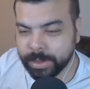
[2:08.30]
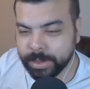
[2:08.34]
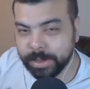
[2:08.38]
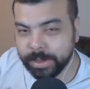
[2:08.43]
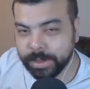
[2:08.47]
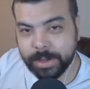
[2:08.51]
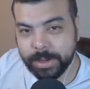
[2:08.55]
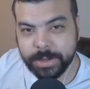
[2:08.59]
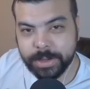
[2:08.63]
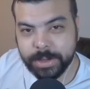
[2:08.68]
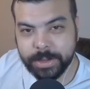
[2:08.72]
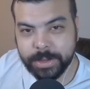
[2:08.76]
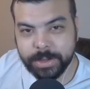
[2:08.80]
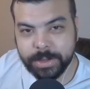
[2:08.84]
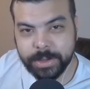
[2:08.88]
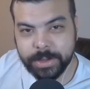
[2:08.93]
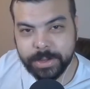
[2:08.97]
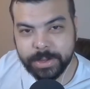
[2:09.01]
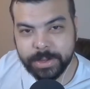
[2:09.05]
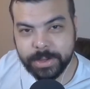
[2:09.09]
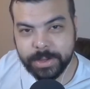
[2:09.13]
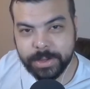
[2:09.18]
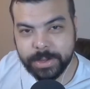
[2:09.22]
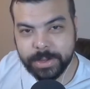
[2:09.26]

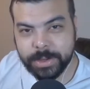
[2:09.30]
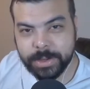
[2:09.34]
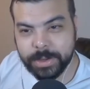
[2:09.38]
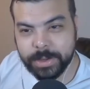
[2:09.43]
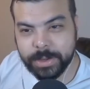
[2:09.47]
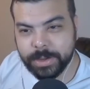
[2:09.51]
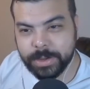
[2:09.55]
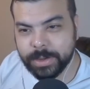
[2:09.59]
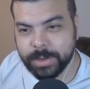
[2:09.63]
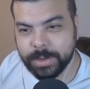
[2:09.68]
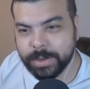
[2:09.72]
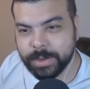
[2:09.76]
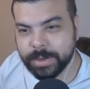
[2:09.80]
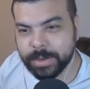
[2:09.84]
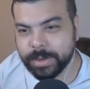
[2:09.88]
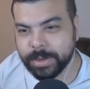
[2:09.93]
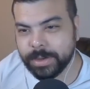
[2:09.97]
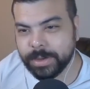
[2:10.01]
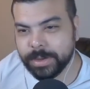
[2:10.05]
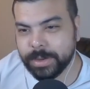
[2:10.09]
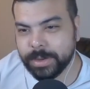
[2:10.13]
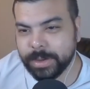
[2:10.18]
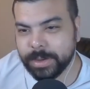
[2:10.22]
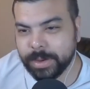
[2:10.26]

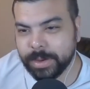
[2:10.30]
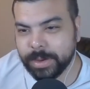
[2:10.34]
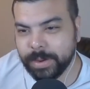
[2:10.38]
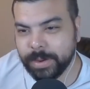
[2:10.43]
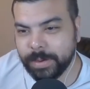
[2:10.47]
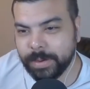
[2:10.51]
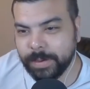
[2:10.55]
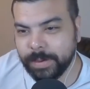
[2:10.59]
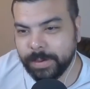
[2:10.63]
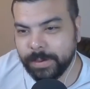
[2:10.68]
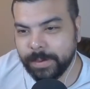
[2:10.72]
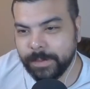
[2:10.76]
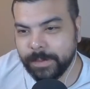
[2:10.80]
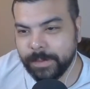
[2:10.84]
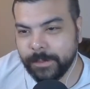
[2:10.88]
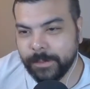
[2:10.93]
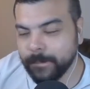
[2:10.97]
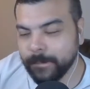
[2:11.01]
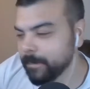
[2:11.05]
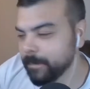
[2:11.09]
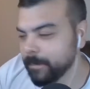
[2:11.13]
Nothing is said.